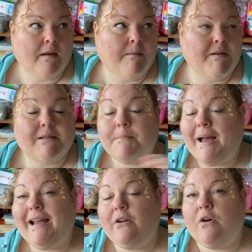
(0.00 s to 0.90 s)

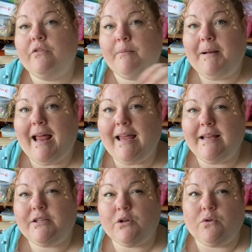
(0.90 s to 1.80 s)
the
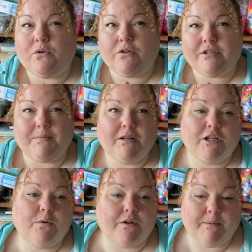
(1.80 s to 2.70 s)
plate, or some
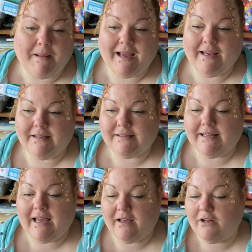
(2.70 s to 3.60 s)
glue on a paint and
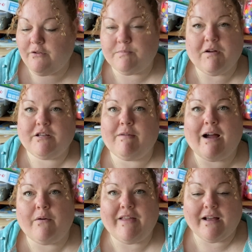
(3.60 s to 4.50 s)
get a glue spreader
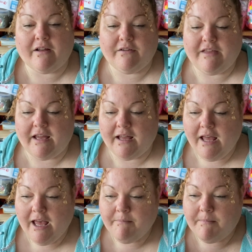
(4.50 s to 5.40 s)
out and that kind of thing.
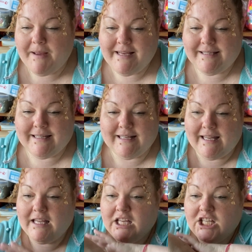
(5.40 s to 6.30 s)
But
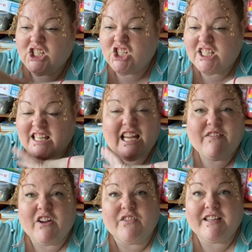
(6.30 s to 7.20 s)
basically, you just
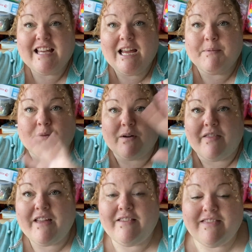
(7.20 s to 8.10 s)
leave it on the table,
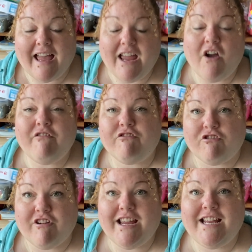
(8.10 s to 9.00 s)
and then they are
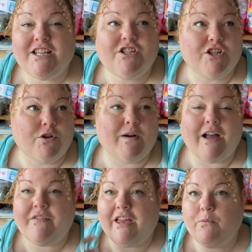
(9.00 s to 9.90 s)
free to do
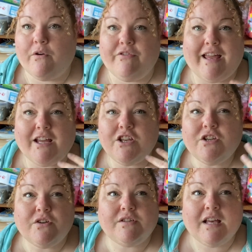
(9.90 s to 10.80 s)
whatever they want. They can
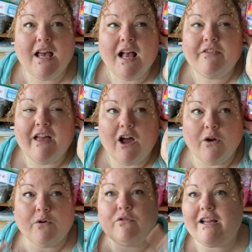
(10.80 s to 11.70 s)
use their
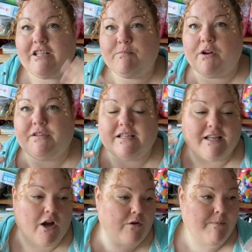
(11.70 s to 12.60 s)
own creative process,
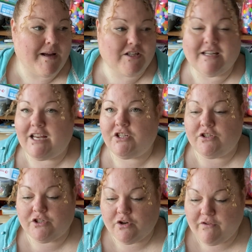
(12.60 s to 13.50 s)
their own imagination
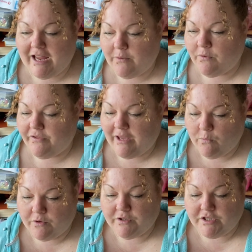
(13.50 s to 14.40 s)
to create what they
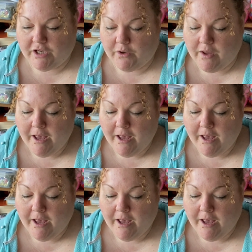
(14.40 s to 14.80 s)
want to.